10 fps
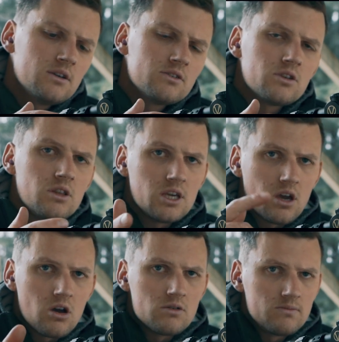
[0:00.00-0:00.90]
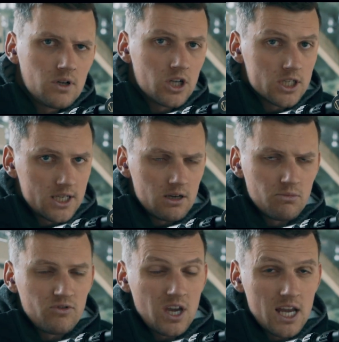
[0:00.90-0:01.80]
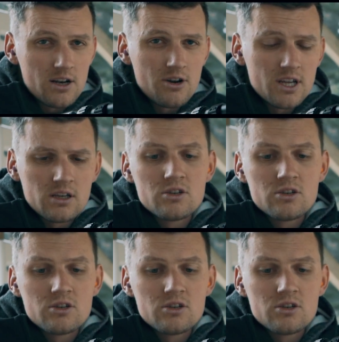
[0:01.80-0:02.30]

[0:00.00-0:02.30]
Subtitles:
So there you go, little tip if you're hand loading,